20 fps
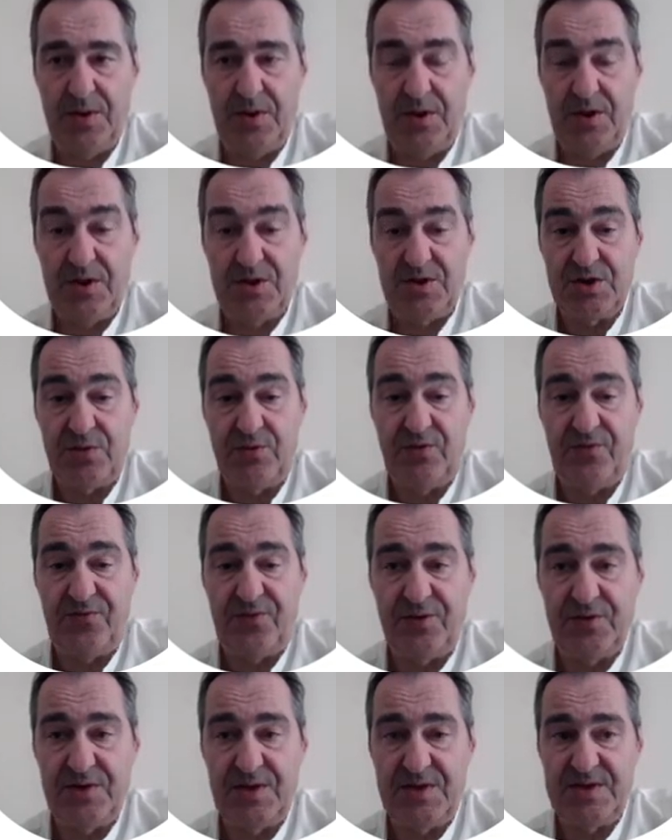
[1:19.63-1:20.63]
Sorry
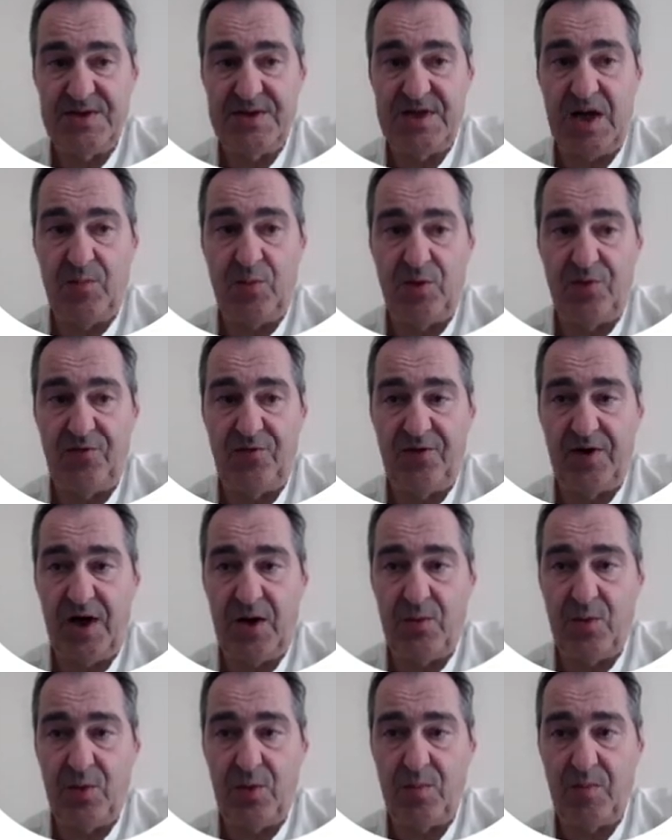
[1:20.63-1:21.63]
for this double
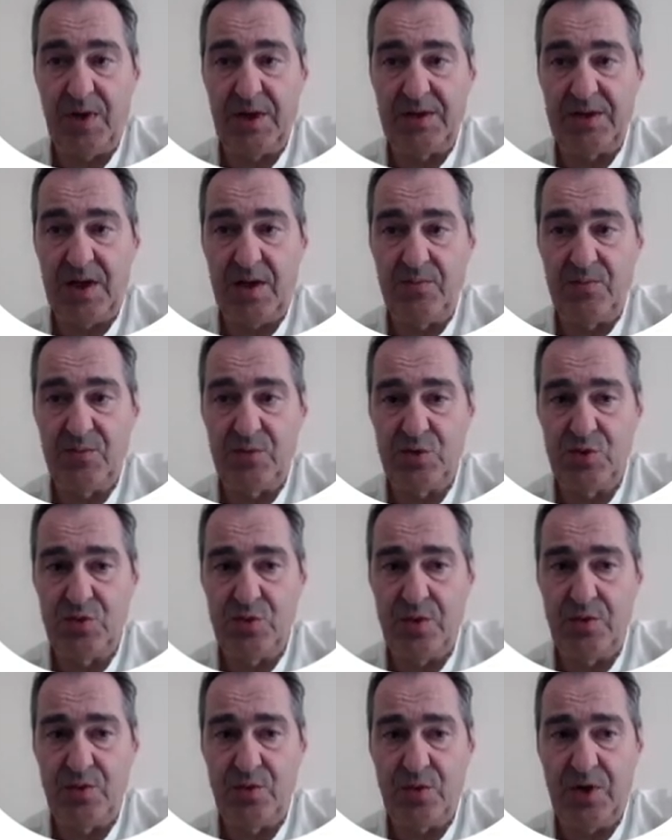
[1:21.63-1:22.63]
flower, but I'm
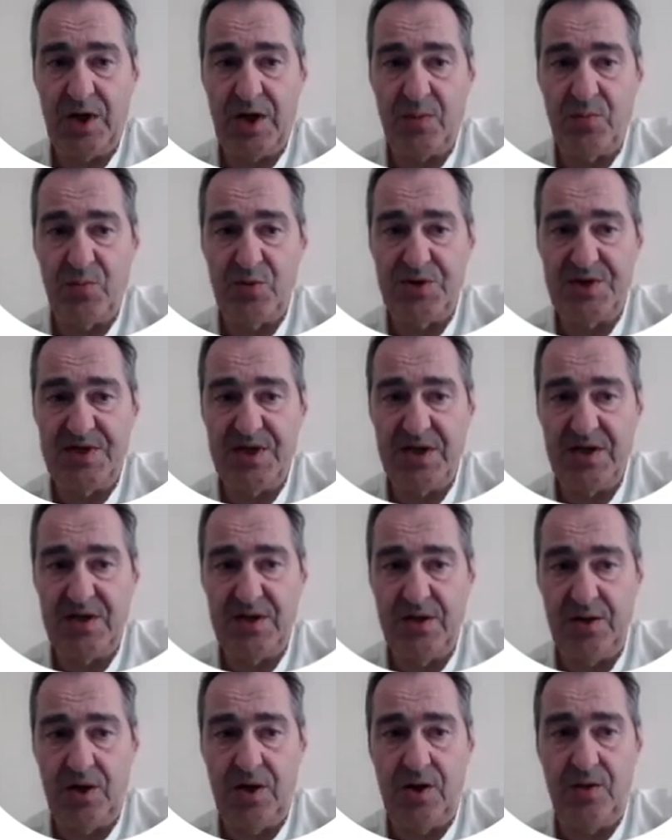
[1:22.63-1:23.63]
sure you can appreciate
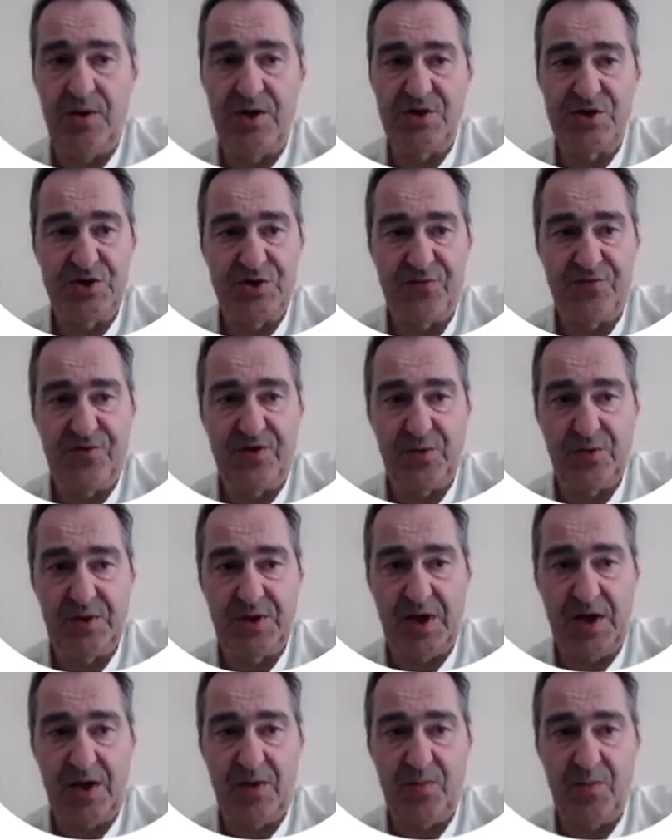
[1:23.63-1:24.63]
the orange
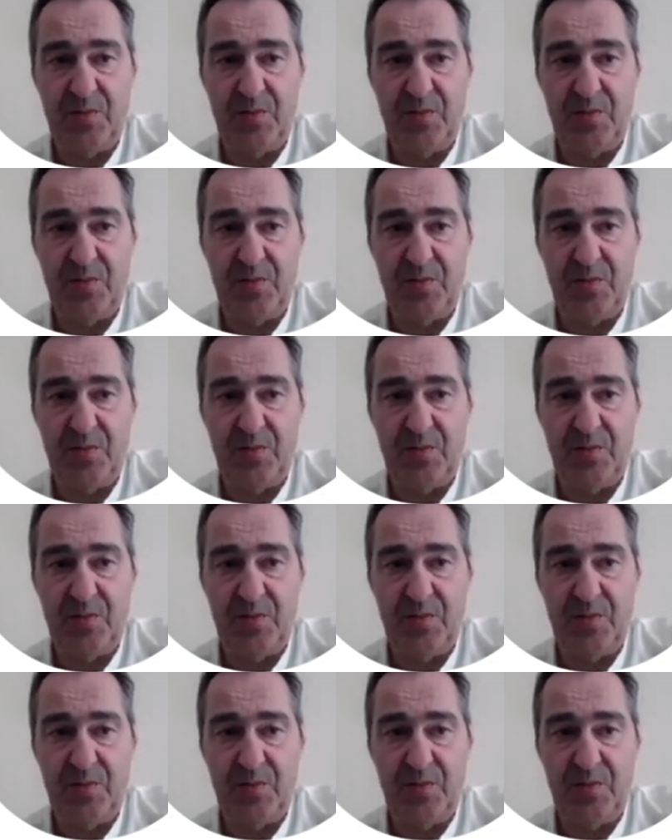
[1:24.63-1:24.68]
phenotype.